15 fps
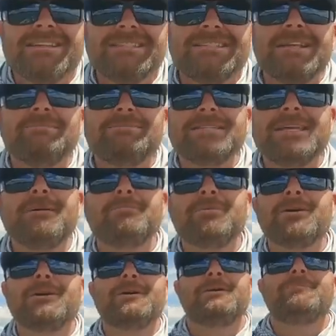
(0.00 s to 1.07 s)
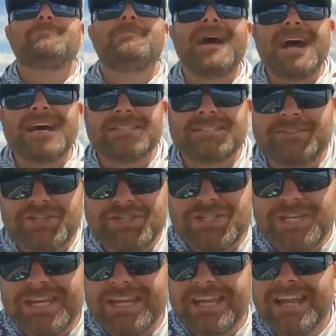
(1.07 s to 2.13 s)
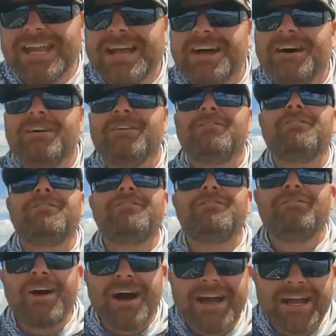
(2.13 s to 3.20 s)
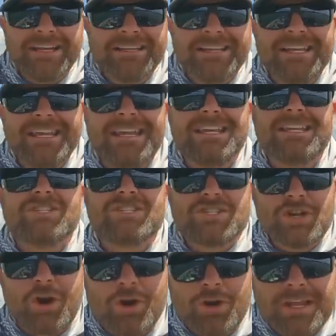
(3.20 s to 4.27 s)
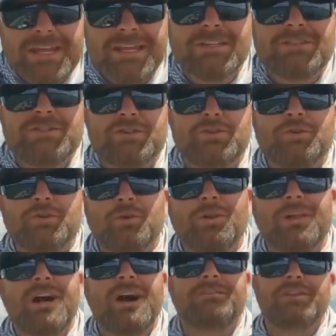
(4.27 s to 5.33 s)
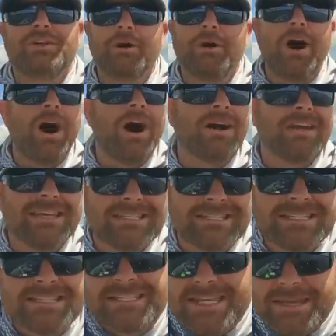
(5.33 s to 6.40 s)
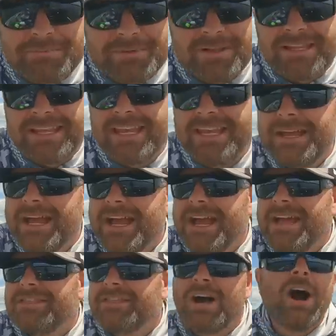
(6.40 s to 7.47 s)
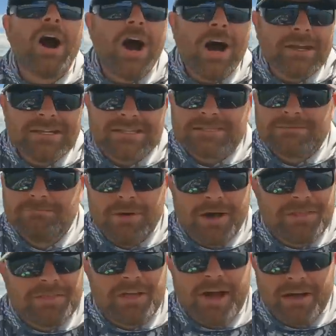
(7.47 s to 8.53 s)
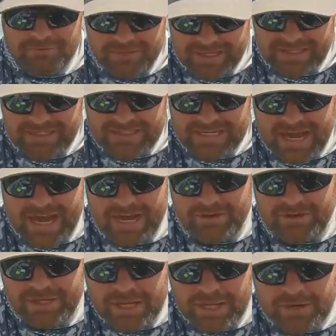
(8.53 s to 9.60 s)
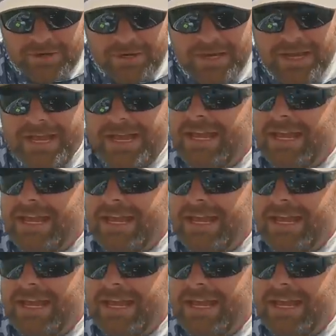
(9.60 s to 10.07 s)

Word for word: September bass fishing finally starting to cool off. You know, August is typically the hottest month of the entire year.